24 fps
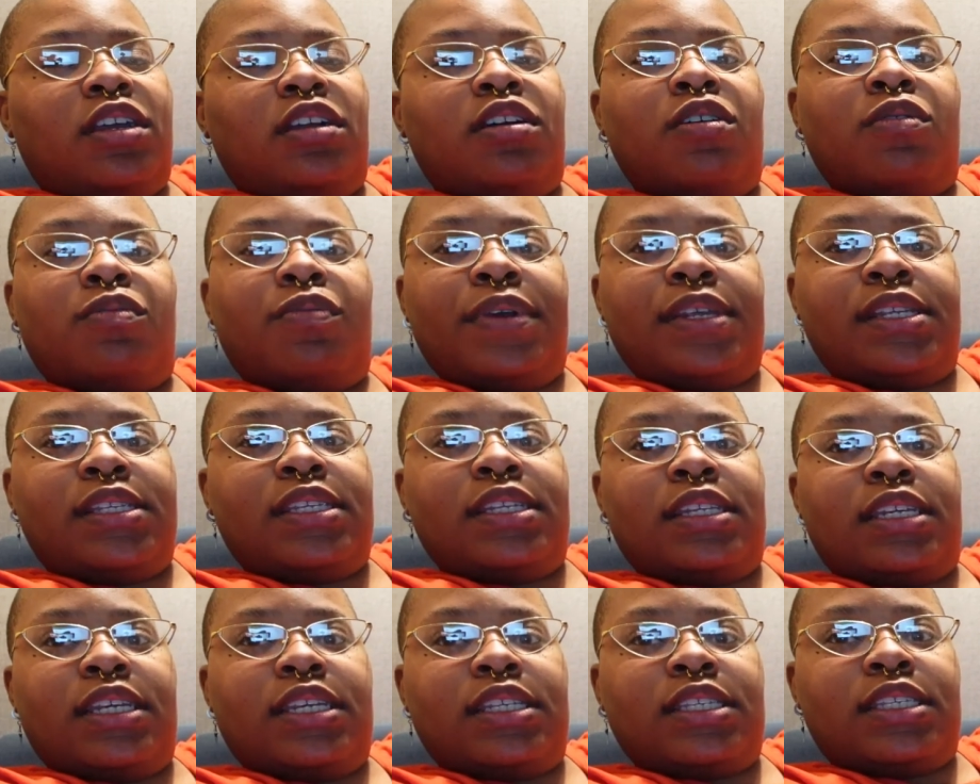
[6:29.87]

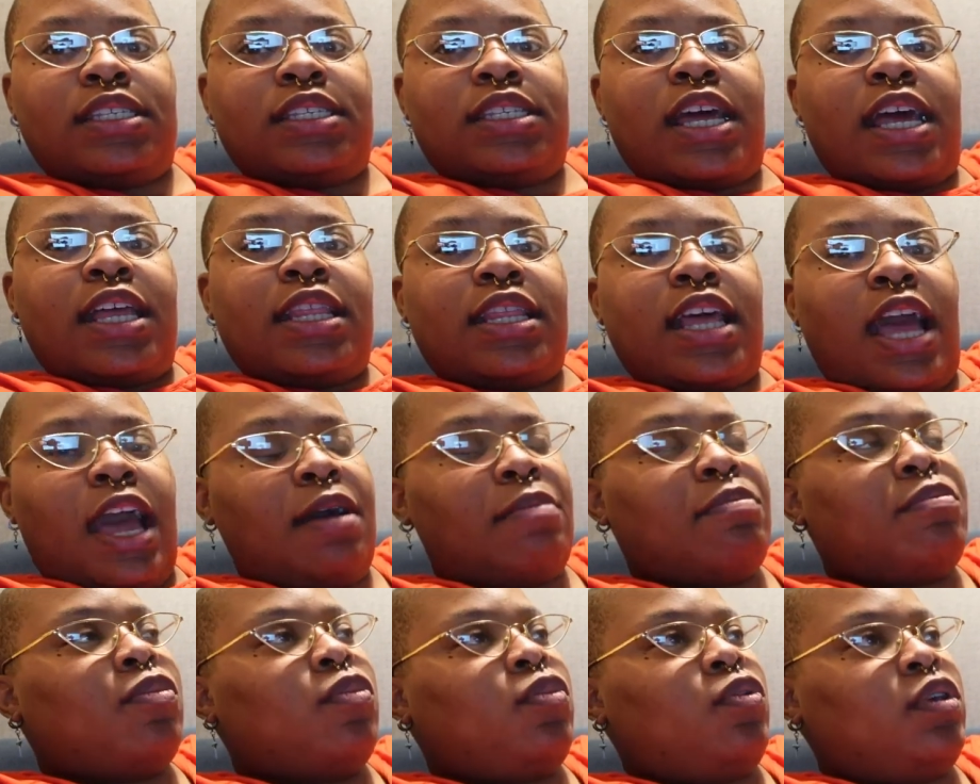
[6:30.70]
coincidence that
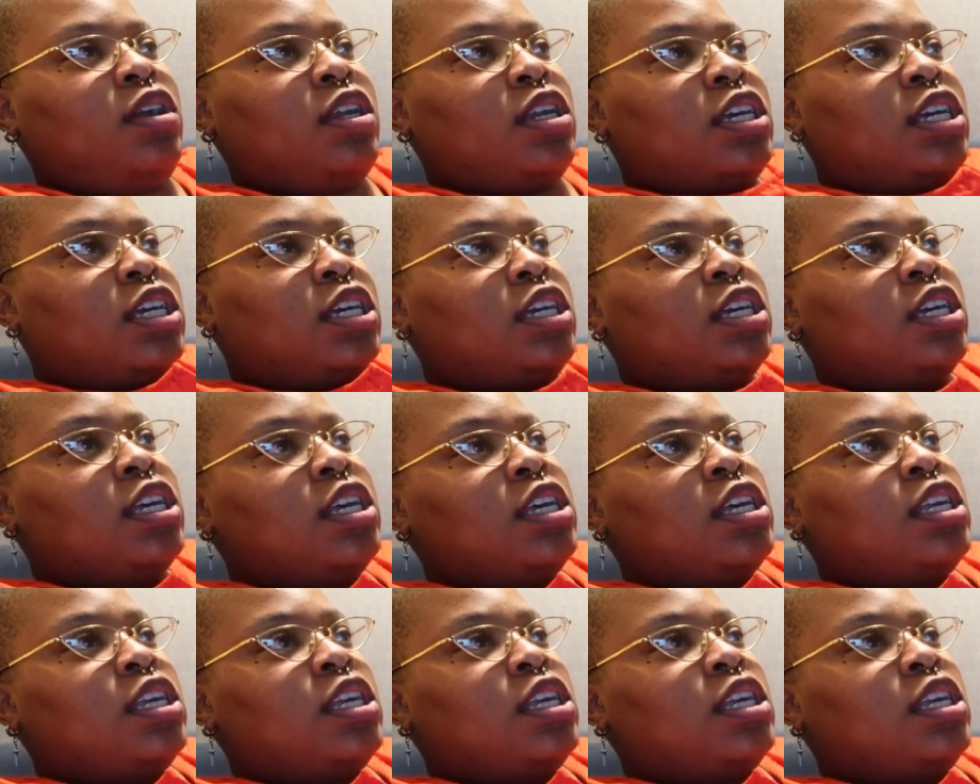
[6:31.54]
that morning